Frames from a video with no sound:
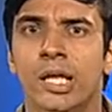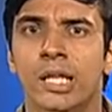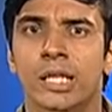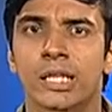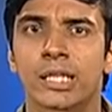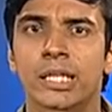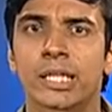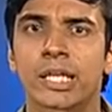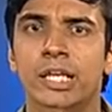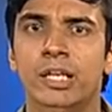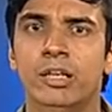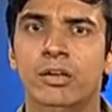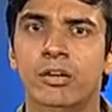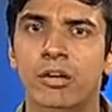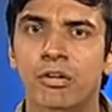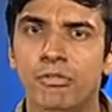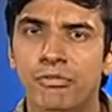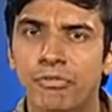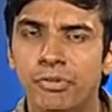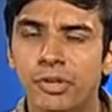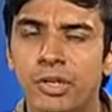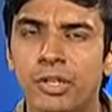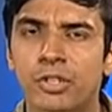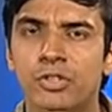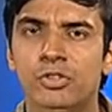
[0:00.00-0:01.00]
the
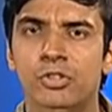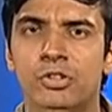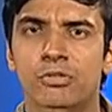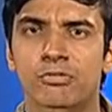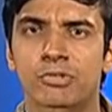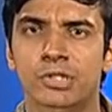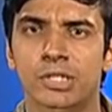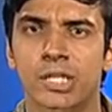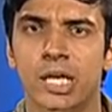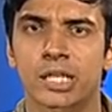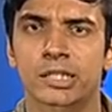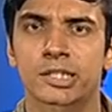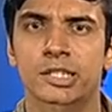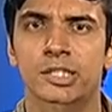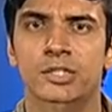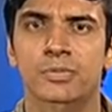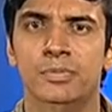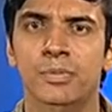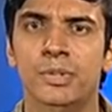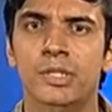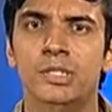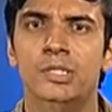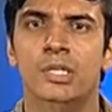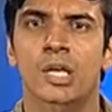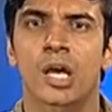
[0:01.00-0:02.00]
configuration of charges,
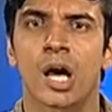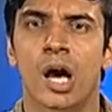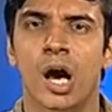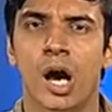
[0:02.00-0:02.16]
means